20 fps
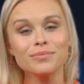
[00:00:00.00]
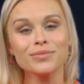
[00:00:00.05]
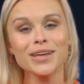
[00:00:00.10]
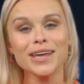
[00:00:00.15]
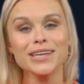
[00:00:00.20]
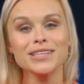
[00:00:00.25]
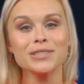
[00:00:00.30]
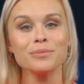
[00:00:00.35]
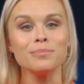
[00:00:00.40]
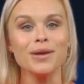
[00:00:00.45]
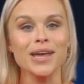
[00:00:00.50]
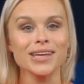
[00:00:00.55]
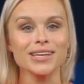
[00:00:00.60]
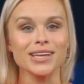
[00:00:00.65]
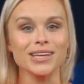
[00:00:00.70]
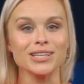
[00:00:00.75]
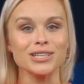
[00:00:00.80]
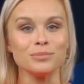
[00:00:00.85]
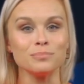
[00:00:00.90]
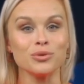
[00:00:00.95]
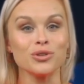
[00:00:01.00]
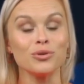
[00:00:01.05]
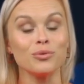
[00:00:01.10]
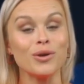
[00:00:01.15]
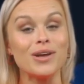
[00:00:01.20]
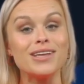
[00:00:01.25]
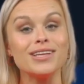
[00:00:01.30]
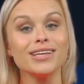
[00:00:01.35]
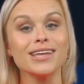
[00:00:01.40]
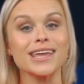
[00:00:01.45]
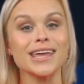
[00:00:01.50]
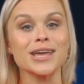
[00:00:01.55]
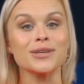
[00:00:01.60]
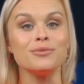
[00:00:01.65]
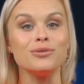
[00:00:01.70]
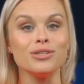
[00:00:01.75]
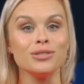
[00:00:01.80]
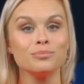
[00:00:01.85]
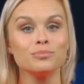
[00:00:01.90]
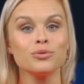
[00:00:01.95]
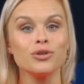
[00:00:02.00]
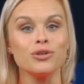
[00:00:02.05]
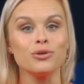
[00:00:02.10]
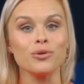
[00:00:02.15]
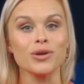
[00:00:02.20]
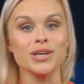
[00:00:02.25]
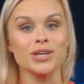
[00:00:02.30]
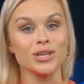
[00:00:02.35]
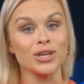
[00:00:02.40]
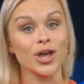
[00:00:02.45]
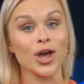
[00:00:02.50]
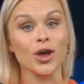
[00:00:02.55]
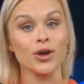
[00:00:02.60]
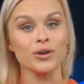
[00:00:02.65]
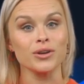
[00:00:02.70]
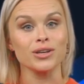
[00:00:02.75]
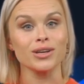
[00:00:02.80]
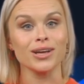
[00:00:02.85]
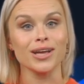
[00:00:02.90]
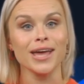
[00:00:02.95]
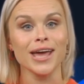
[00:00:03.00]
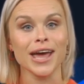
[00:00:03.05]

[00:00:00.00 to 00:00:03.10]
Independence between teams, between code,